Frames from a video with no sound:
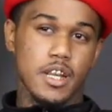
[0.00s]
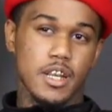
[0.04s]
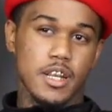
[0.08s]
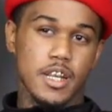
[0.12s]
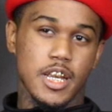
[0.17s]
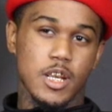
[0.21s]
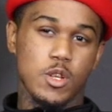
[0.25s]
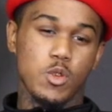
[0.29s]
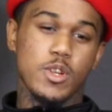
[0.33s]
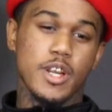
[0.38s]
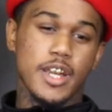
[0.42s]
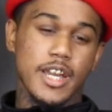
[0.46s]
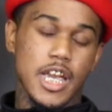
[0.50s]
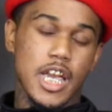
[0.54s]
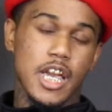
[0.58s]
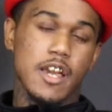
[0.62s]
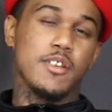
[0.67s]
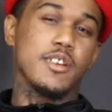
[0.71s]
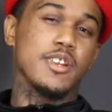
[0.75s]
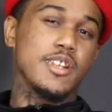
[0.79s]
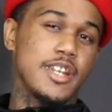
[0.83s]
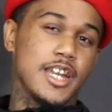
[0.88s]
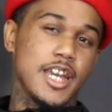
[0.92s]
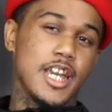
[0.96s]
Like, you can't
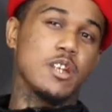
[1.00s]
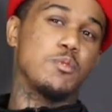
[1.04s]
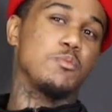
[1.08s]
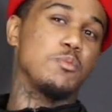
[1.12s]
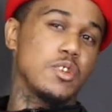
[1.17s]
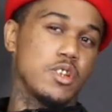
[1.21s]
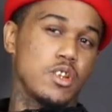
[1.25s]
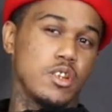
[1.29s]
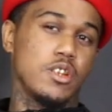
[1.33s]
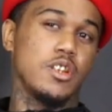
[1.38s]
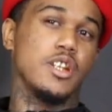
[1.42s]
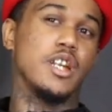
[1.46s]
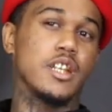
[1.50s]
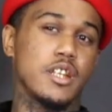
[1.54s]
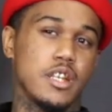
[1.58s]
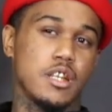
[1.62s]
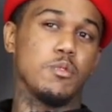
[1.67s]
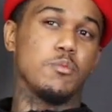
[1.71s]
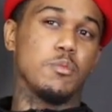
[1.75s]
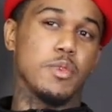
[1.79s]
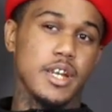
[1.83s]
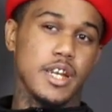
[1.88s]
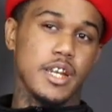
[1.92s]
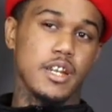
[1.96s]
have attachments to
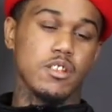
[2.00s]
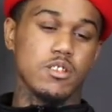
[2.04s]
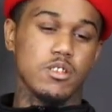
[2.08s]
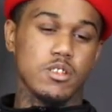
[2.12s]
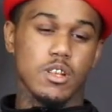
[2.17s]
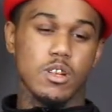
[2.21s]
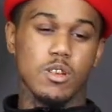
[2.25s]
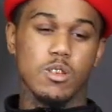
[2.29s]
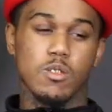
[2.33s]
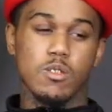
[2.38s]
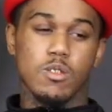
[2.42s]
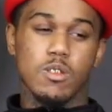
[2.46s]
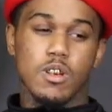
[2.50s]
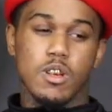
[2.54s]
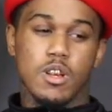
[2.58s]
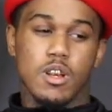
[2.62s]
nothing, man. So,